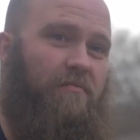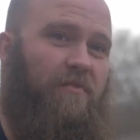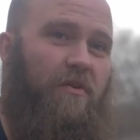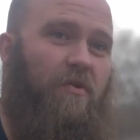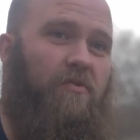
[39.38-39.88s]

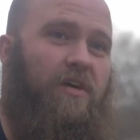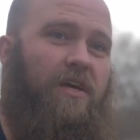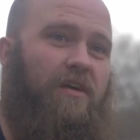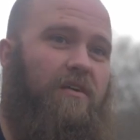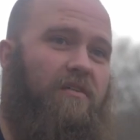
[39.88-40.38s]
The
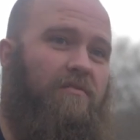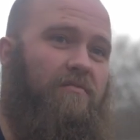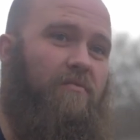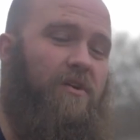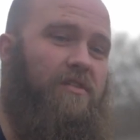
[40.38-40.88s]
only
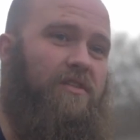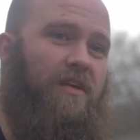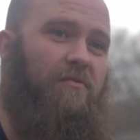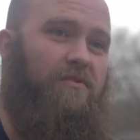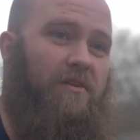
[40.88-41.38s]
ones
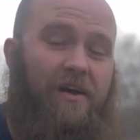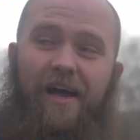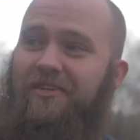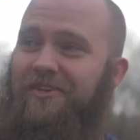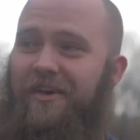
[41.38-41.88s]
that I was
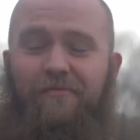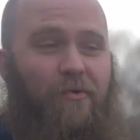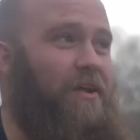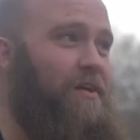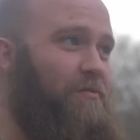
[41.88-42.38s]
actually
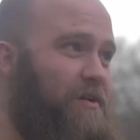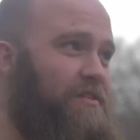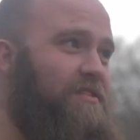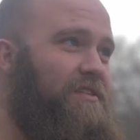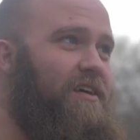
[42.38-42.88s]
avoiding
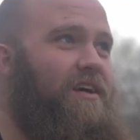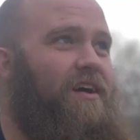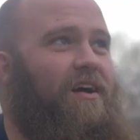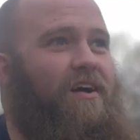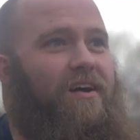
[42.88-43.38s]
was
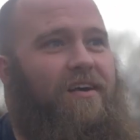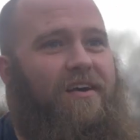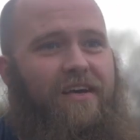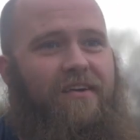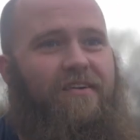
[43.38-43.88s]

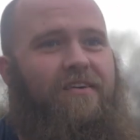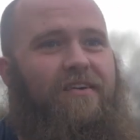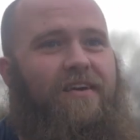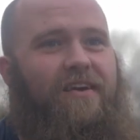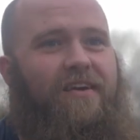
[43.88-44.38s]

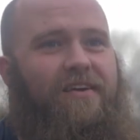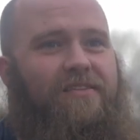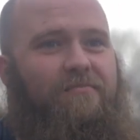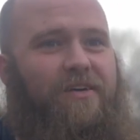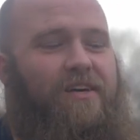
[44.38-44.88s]
here,
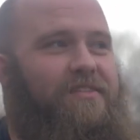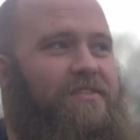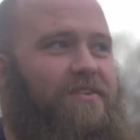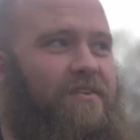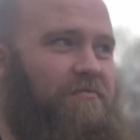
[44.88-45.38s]
is
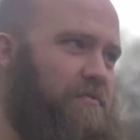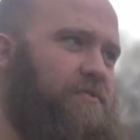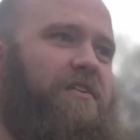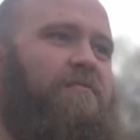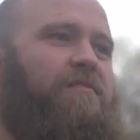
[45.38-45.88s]
because there
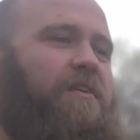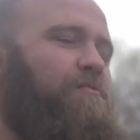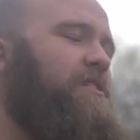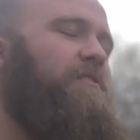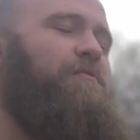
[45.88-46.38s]
was a different
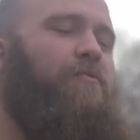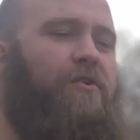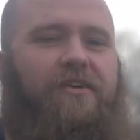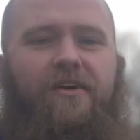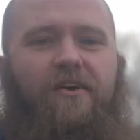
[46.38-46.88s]

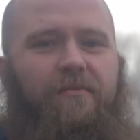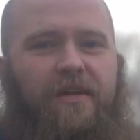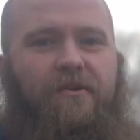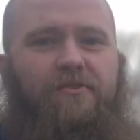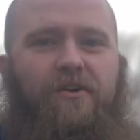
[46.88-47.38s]
book, you know. I
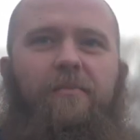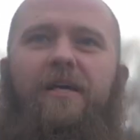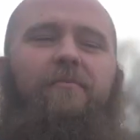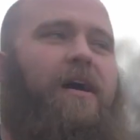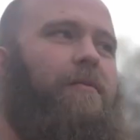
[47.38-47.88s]
mean, I was all
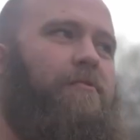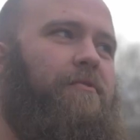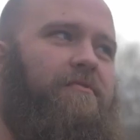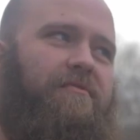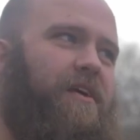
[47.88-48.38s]
about the
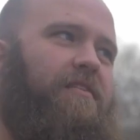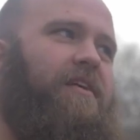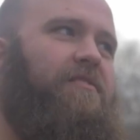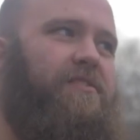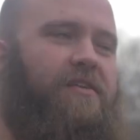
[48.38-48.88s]
Bible and nothing
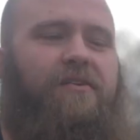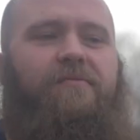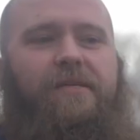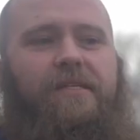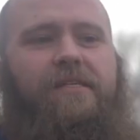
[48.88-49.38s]
else, you know.